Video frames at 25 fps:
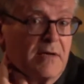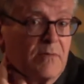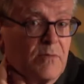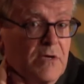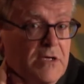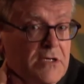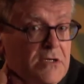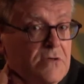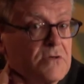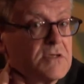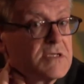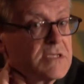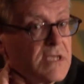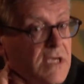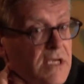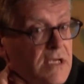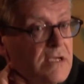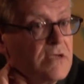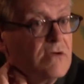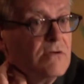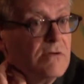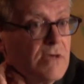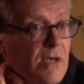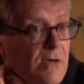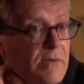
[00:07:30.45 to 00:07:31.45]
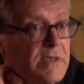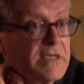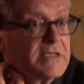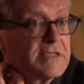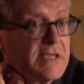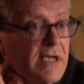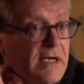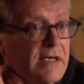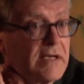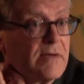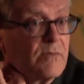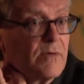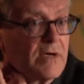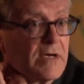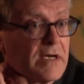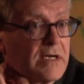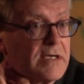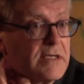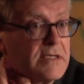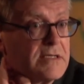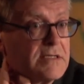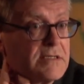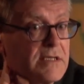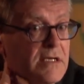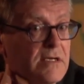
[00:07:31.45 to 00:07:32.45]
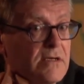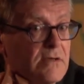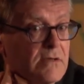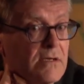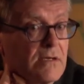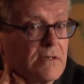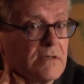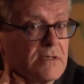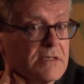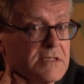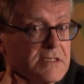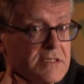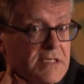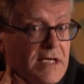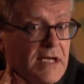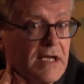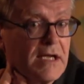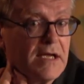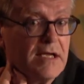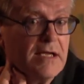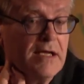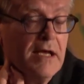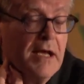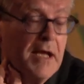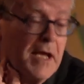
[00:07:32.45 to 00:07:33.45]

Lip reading: where you say you know exactly what it is that you're going to say.